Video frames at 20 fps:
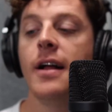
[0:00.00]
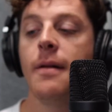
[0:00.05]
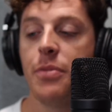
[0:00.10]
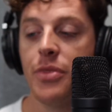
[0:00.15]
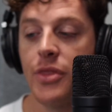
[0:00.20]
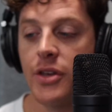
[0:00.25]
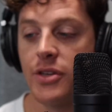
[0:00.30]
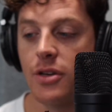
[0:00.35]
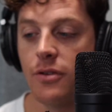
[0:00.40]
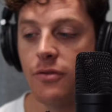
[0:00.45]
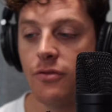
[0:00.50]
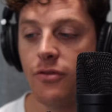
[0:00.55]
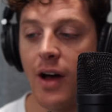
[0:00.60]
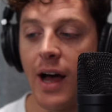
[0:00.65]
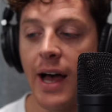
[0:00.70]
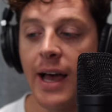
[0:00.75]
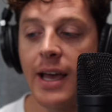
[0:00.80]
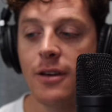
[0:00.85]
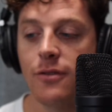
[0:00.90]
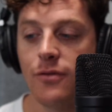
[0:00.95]
The
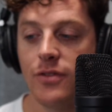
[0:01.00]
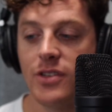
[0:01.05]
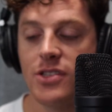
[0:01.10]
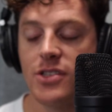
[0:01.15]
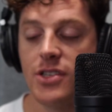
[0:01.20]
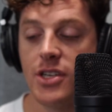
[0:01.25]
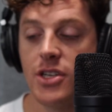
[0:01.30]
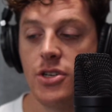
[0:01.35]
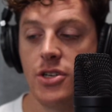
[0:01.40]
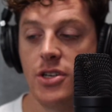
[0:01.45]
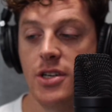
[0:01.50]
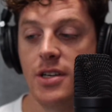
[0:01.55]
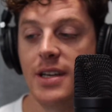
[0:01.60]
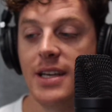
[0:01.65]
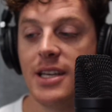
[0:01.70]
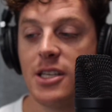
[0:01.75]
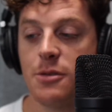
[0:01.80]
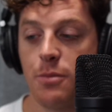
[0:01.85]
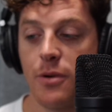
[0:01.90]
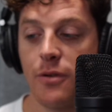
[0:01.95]
divine physician
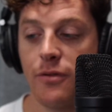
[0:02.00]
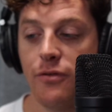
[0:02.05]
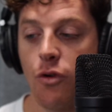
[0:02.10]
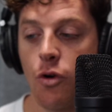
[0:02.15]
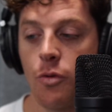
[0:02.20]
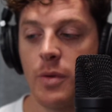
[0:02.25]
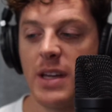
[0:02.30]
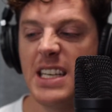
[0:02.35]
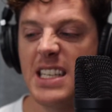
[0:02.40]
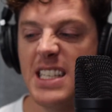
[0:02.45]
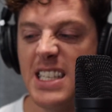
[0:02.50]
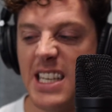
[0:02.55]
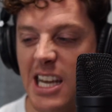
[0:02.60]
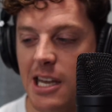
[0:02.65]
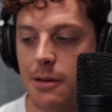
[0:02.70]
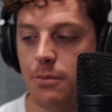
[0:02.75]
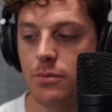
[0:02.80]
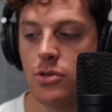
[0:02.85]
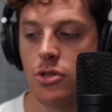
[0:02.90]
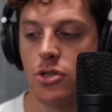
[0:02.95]
is performing
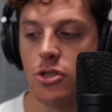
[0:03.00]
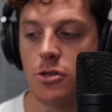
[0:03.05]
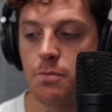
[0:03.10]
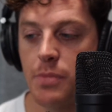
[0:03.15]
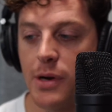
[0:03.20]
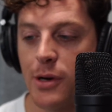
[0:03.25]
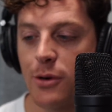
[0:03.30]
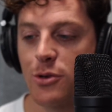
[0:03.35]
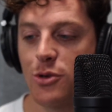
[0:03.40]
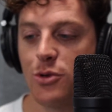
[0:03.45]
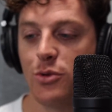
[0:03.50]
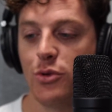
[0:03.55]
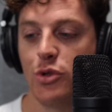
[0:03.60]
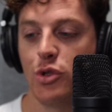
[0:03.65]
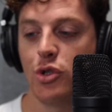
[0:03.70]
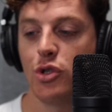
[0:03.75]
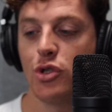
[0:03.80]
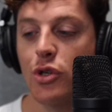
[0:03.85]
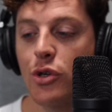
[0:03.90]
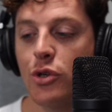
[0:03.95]
deep spiritual
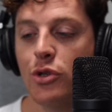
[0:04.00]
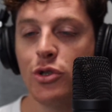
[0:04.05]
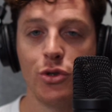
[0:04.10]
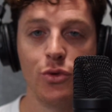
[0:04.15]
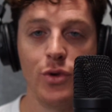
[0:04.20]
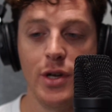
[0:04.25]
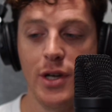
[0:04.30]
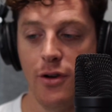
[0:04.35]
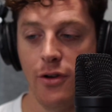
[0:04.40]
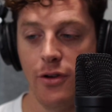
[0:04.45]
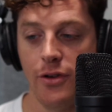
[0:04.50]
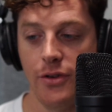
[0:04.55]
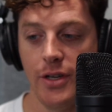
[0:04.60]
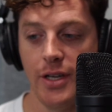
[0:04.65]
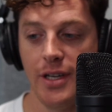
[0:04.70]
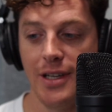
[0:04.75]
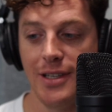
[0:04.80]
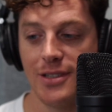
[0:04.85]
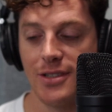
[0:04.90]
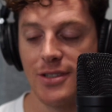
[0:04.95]
surgery on
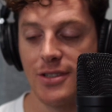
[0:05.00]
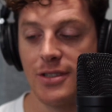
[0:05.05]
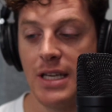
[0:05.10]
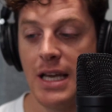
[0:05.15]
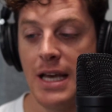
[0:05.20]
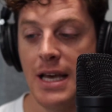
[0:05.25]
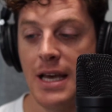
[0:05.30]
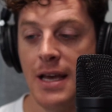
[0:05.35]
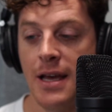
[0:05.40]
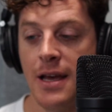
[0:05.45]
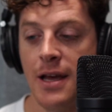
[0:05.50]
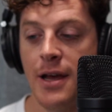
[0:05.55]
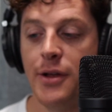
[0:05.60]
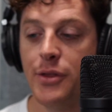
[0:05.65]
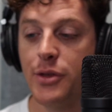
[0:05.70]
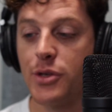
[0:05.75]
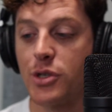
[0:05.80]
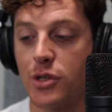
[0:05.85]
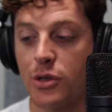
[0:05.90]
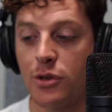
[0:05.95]
us.
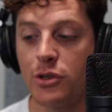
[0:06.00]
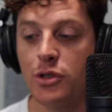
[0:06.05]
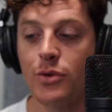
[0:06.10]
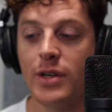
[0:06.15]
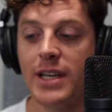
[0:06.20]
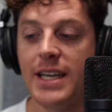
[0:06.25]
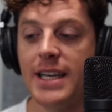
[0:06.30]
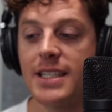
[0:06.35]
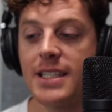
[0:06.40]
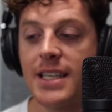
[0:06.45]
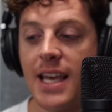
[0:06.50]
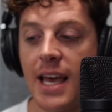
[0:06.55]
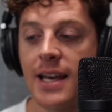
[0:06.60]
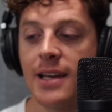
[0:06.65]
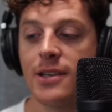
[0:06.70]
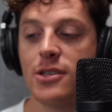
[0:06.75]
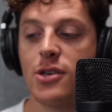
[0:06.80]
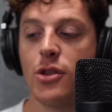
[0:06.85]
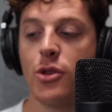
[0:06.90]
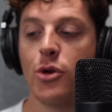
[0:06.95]
The surgery is
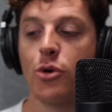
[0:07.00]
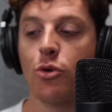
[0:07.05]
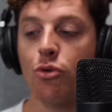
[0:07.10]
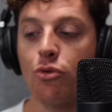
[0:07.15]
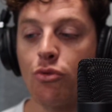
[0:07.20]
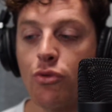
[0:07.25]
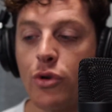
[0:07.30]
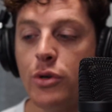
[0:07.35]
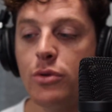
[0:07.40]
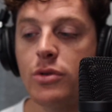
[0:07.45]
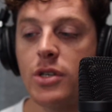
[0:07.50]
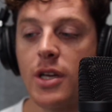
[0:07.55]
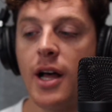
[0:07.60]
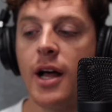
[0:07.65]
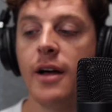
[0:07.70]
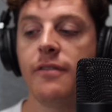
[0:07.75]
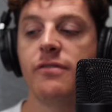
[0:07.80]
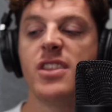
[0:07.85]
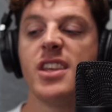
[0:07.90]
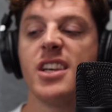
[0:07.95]
getting to the root
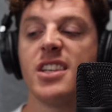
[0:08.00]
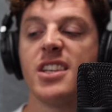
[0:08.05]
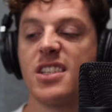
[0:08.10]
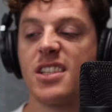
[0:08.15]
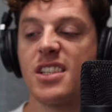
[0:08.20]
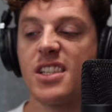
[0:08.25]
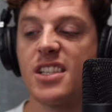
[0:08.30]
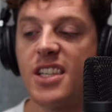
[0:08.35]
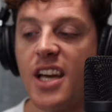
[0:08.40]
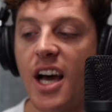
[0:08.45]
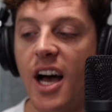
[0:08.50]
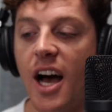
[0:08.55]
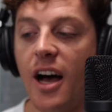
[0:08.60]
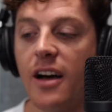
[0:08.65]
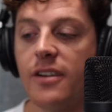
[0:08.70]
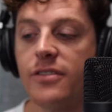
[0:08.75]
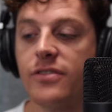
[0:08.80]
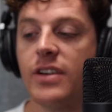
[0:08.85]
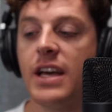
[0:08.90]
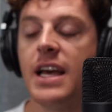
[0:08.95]
of the
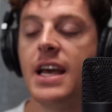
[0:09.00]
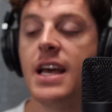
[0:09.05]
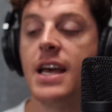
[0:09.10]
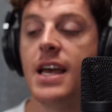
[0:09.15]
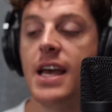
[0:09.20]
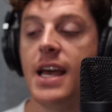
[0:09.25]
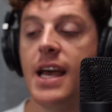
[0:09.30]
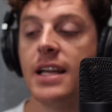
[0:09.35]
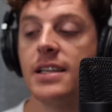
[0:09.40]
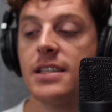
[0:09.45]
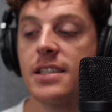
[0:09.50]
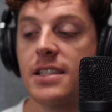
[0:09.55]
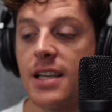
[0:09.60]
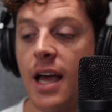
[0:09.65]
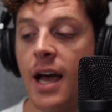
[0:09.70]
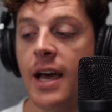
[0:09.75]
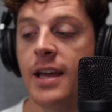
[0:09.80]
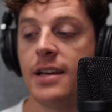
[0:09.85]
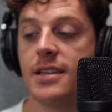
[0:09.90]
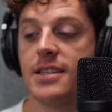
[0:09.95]
stuff
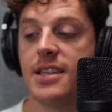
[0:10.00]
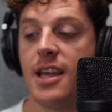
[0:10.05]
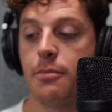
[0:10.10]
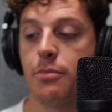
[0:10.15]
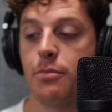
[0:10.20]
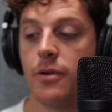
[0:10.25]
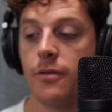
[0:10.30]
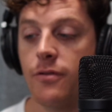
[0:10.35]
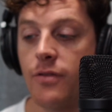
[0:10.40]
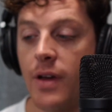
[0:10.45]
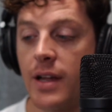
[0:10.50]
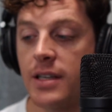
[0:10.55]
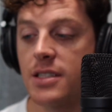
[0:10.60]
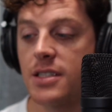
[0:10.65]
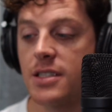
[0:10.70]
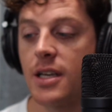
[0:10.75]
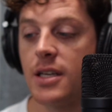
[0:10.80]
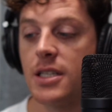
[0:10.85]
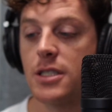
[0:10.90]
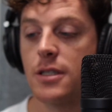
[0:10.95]
inside us that
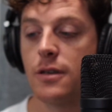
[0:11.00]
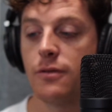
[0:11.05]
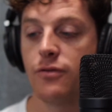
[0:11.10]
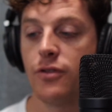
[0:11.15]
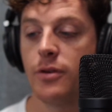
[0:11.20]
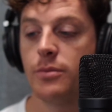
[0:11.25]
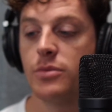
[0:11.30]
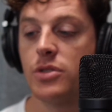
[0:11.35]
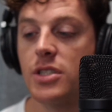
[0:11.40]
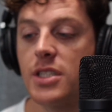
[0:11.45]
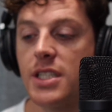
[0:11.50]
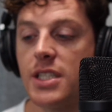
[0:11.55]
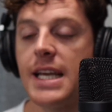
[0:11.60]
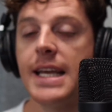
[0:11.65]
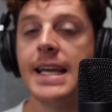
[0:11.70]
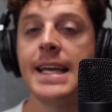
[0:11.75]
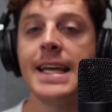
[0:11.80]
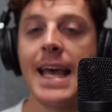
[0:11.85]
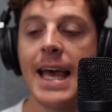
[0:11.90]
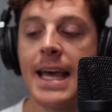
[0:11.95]
prevents us from
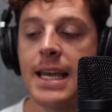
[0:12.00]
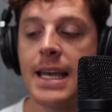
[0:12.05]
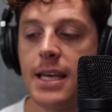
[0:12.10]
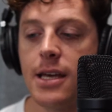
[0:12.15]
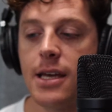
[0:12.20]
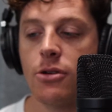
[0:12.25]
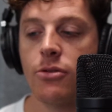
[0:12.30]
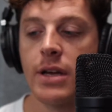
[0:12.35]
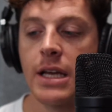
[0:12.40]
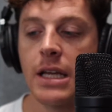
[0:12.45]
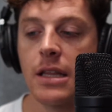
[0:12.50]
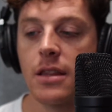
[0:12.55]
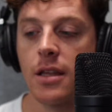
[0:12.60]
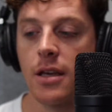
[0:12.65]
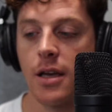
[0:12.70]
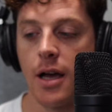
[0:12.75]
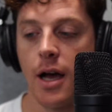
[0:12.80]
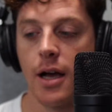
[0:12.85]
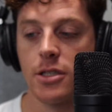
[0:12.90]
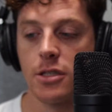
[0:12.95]
seeing and hearing the
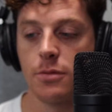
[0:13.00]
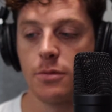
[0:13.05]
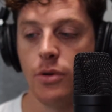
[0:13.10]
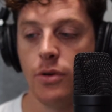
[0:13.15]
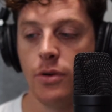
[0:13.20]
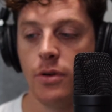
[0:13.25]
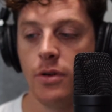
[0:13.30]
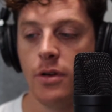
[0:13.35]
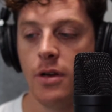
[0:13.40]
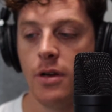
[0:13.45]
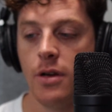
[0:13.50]
gospel.